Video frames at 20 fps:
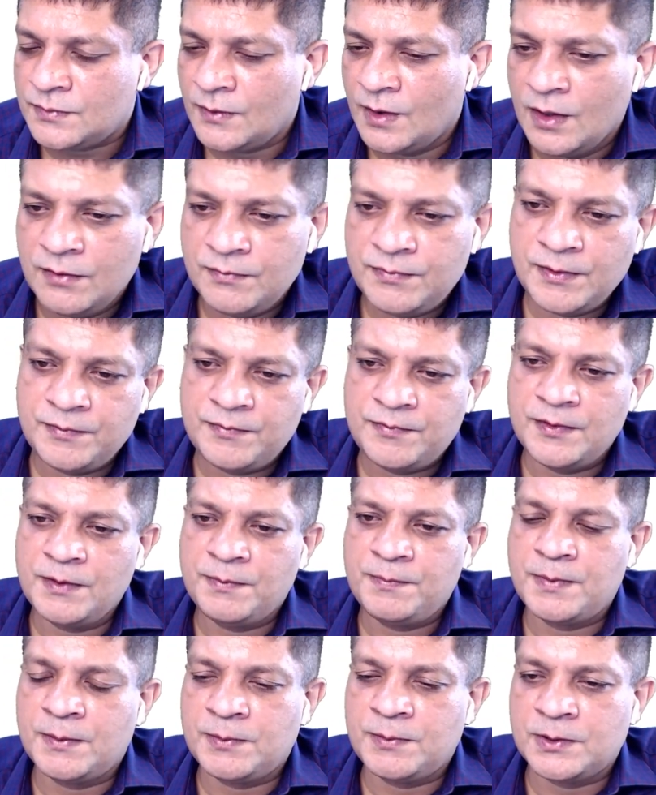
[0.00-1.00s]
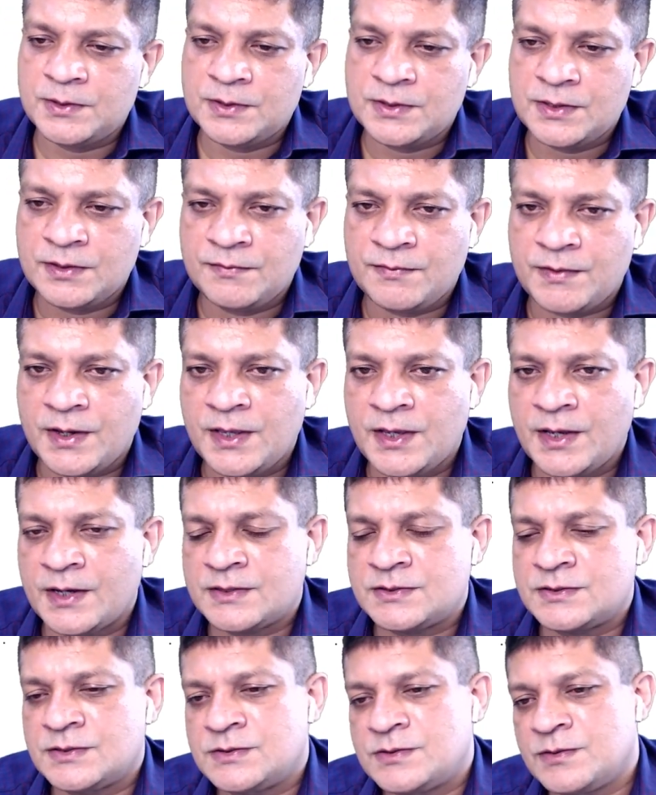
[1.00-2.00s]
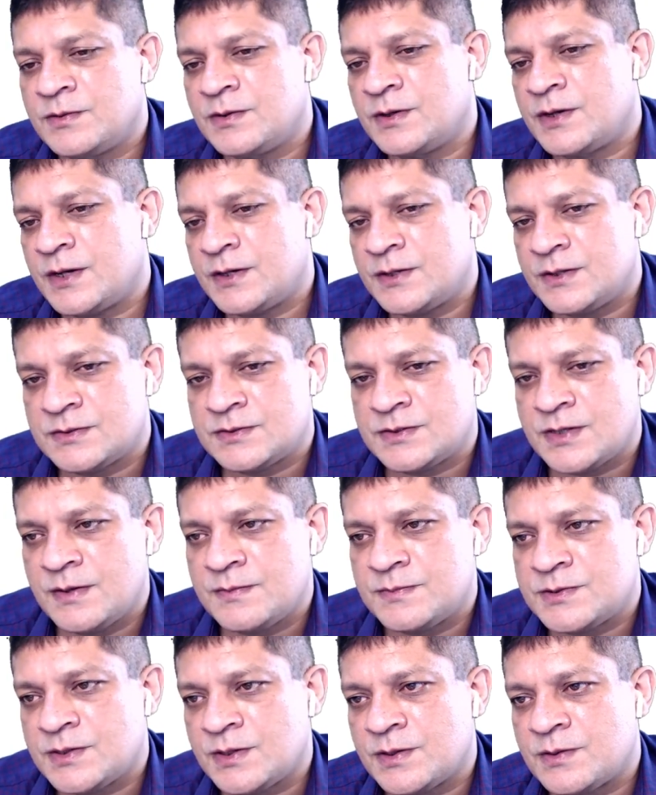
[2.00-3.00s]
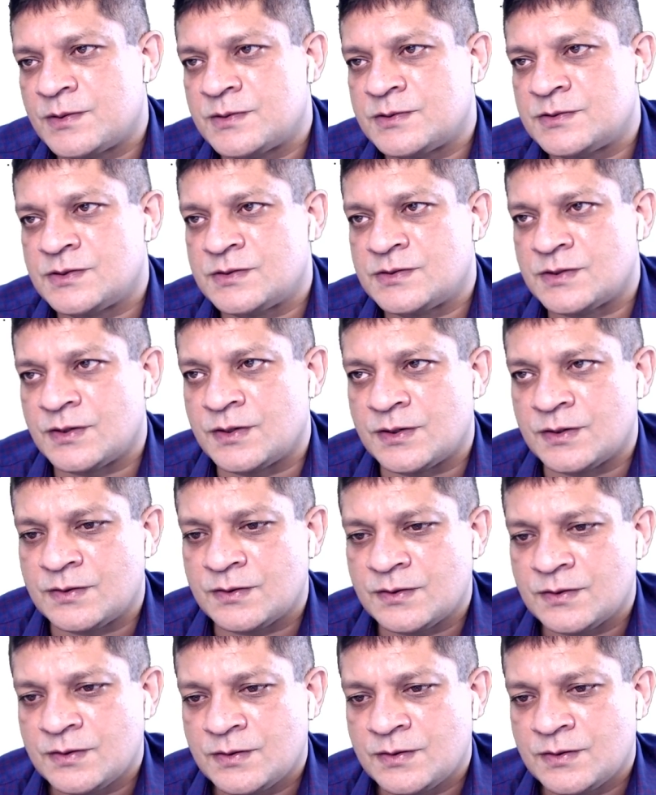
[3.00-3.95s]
If we flip about the y-axis, you will get the same sequence, isn't it?